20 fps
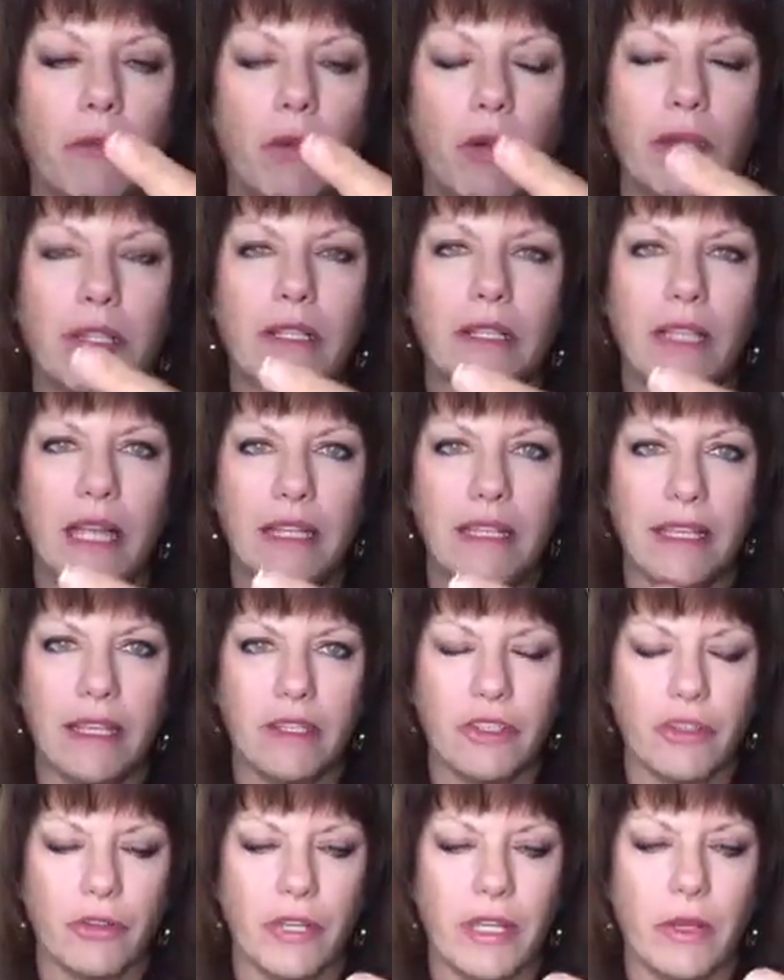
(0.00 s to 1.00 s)
I'm always glad to
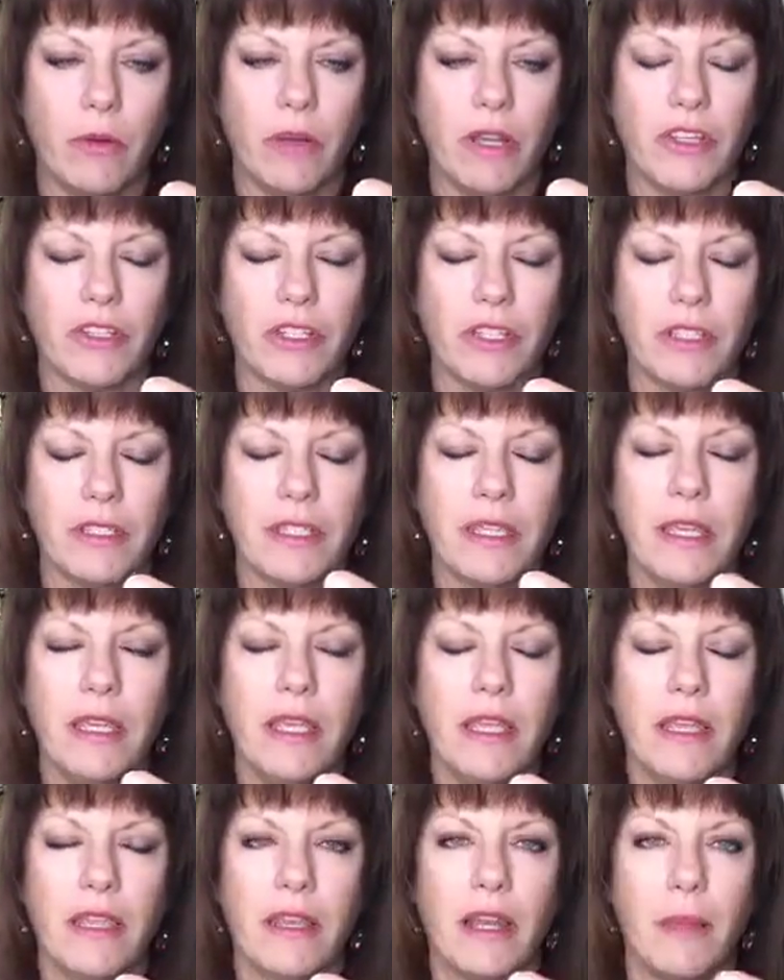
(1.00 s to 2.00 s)
answer any questions
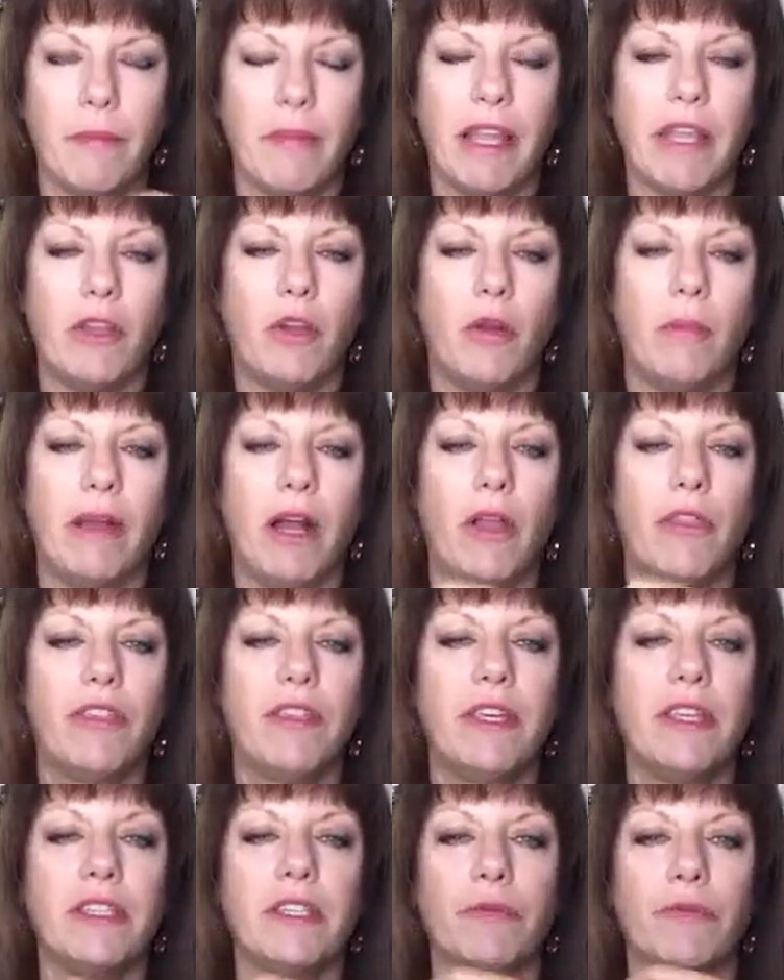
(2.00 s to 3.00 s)
that I might know about.
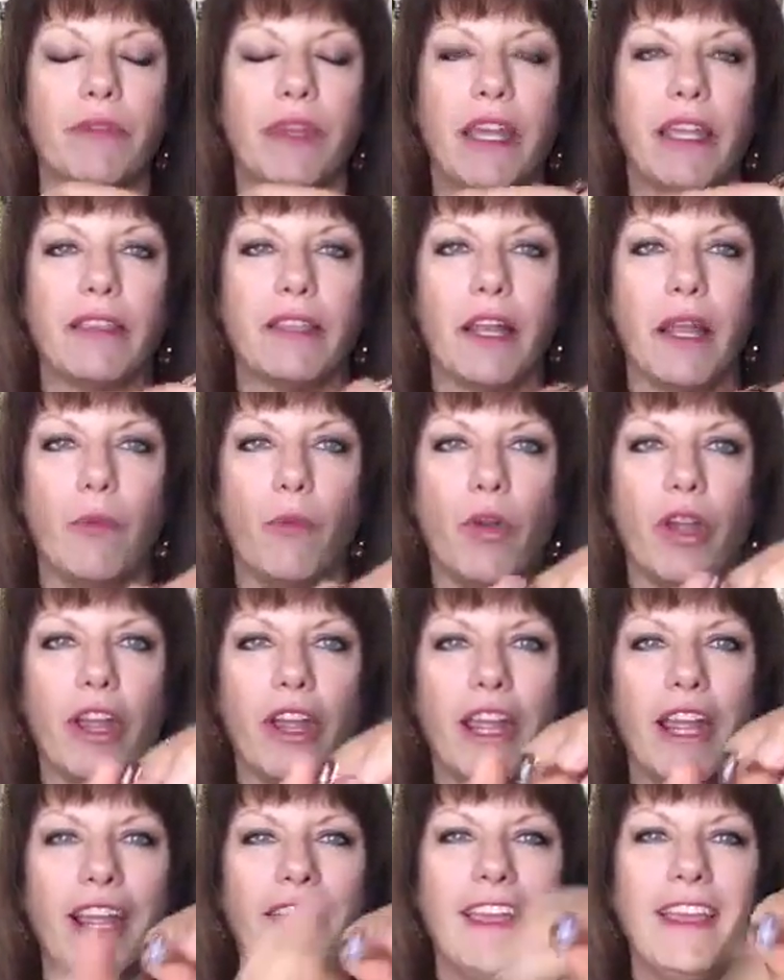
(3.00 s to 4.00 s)
This ring that I'm
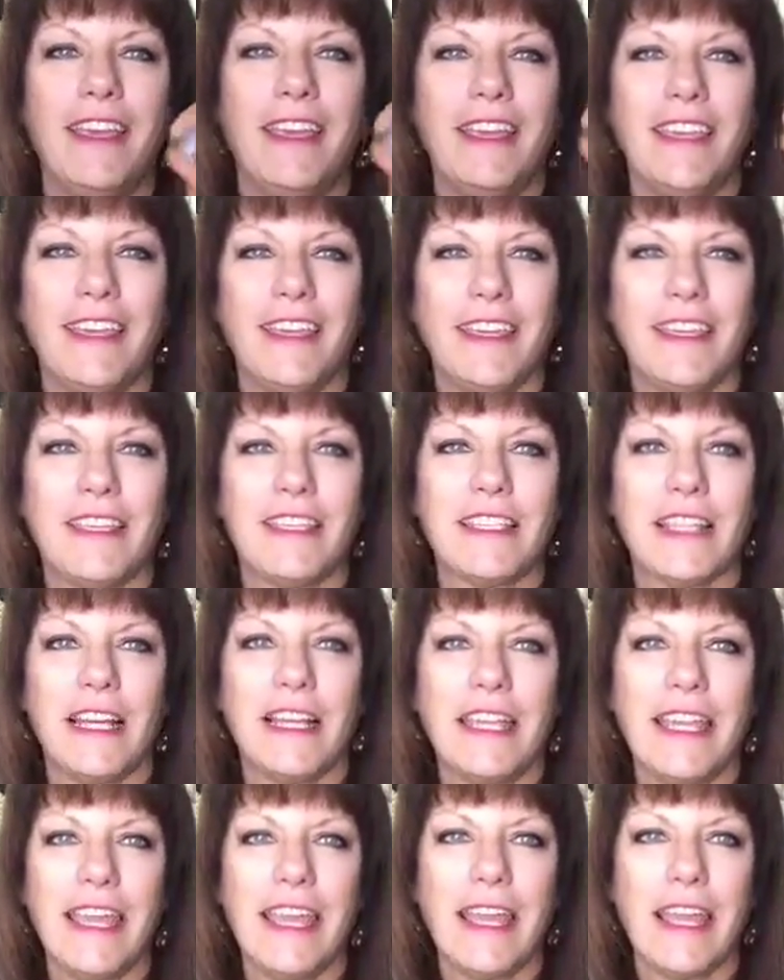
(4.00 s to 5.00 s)
wearing is
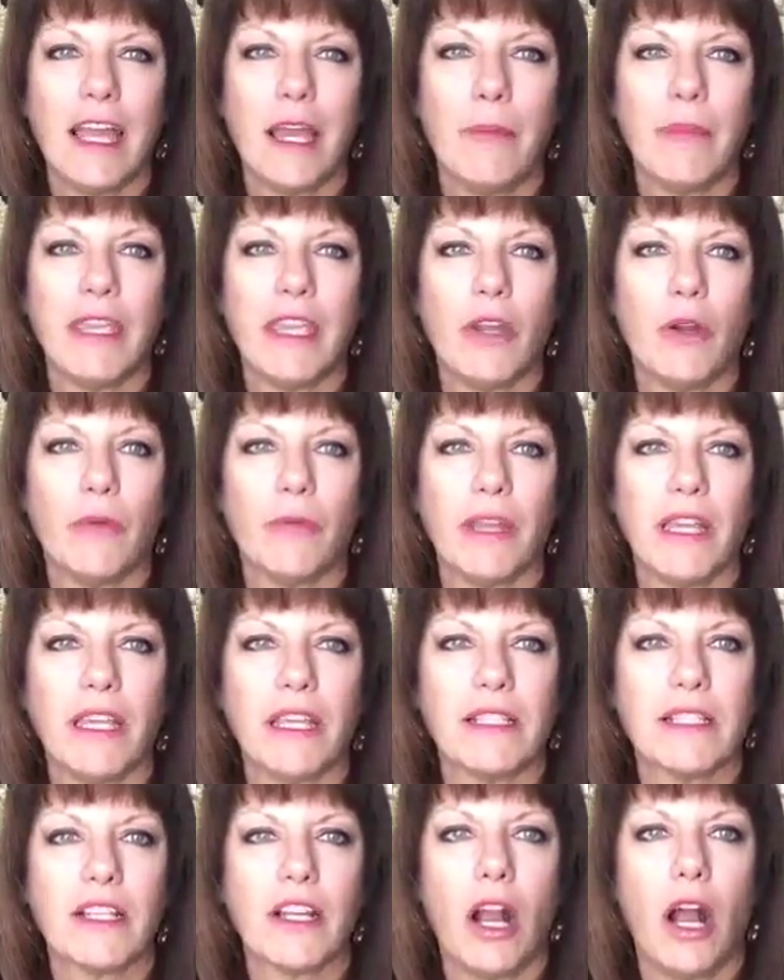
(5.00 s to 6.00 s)
a cameo ring.
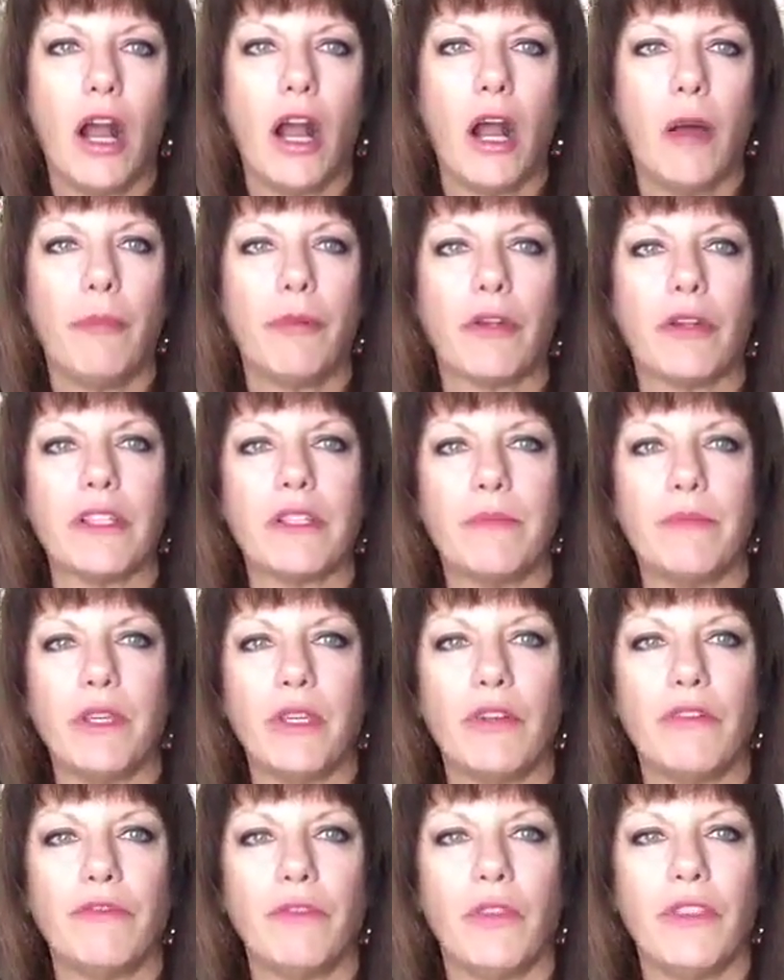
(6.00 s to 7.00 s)
It's copper. It's
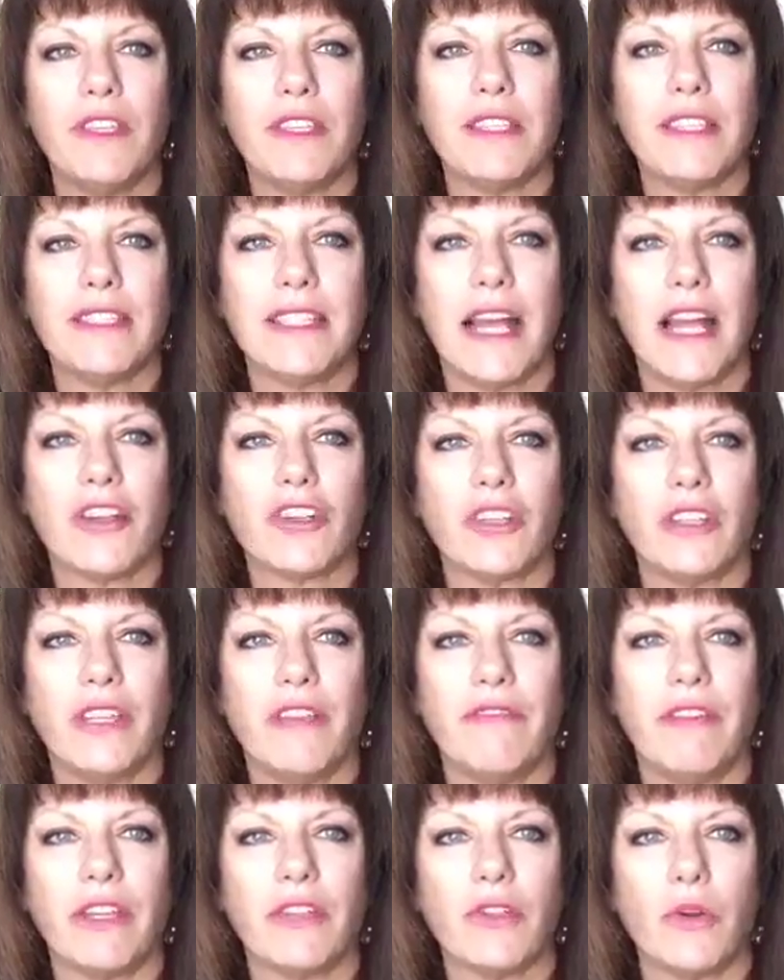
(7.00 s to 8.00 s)
beautiful. This is
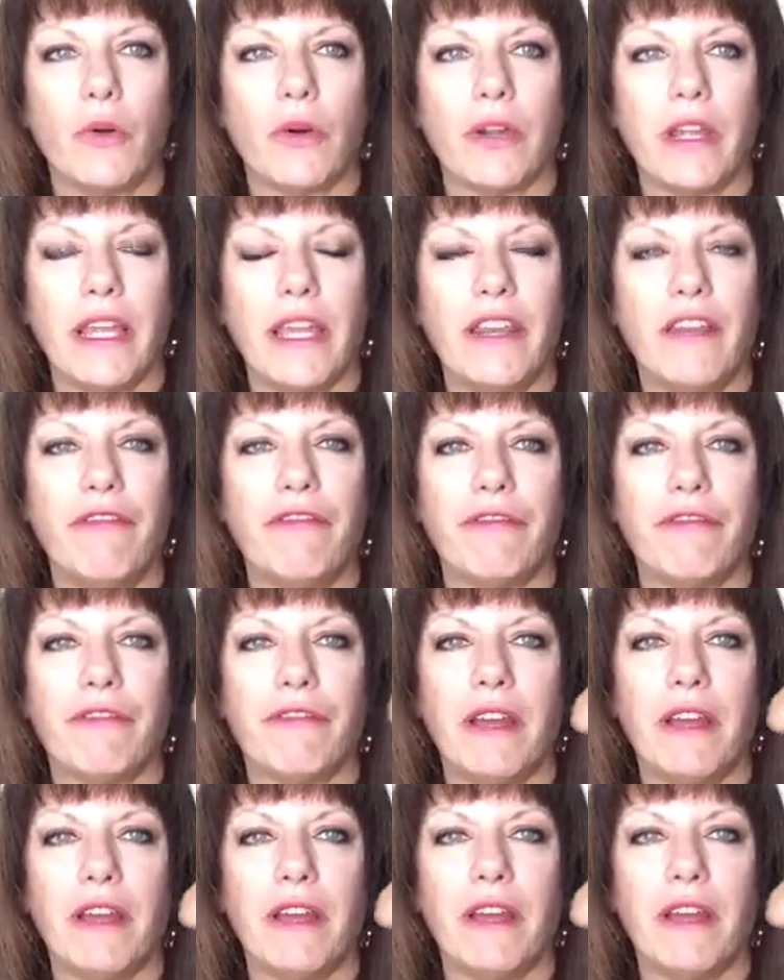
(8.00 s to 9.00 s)
actually Victorian. A
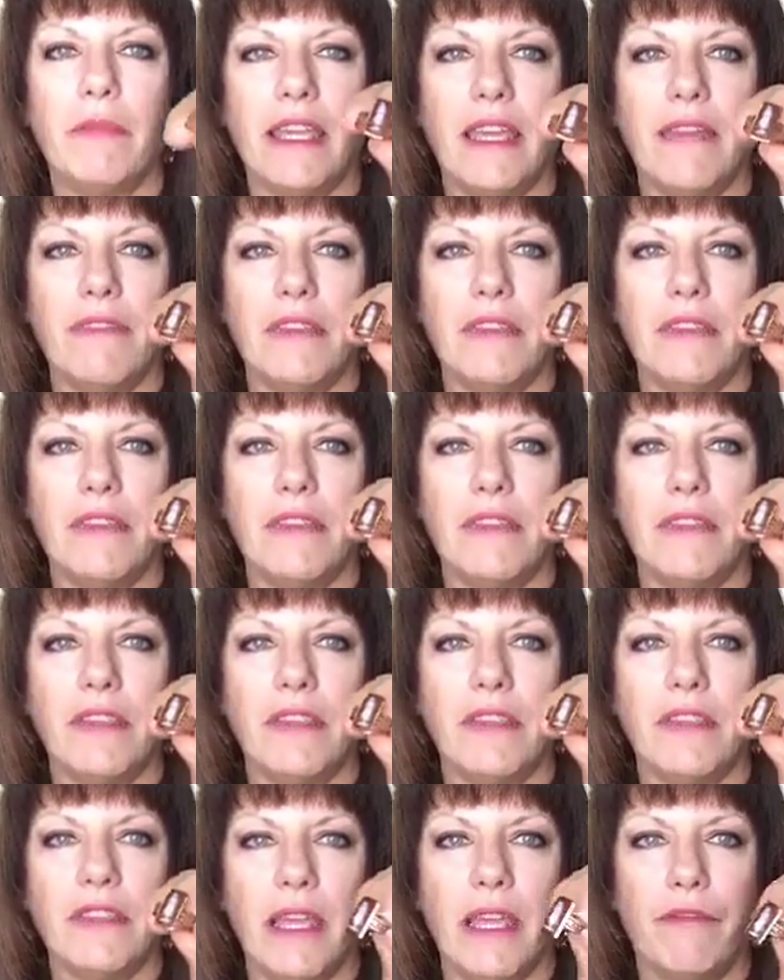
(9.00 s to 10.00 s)
friend of mine gave this to
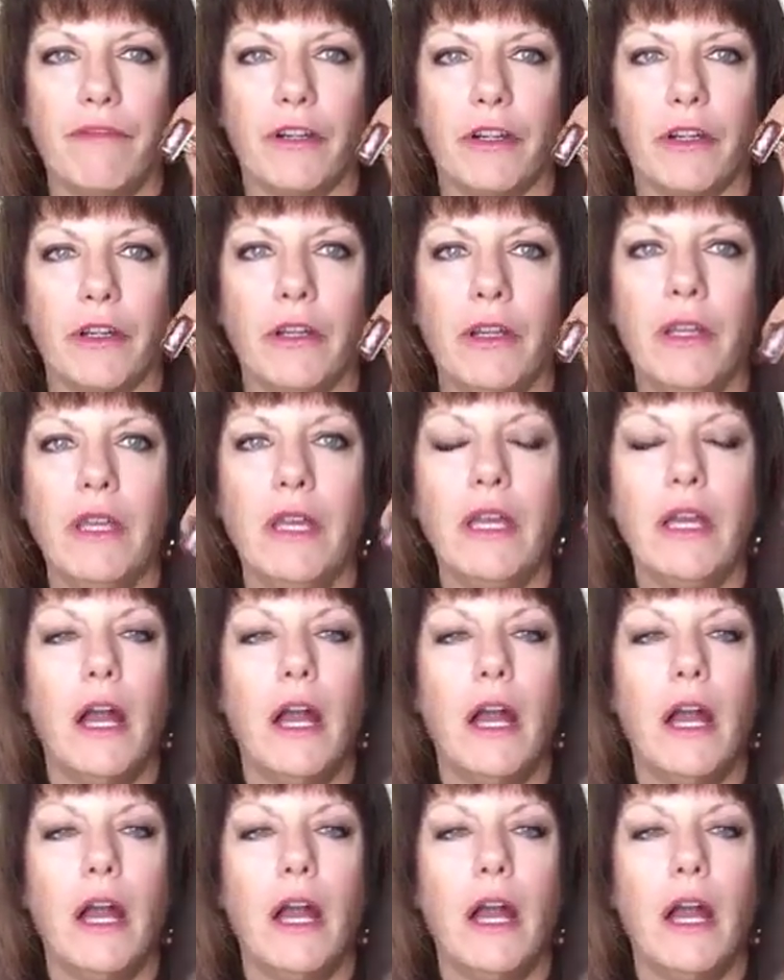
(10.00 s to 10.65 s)
me out of her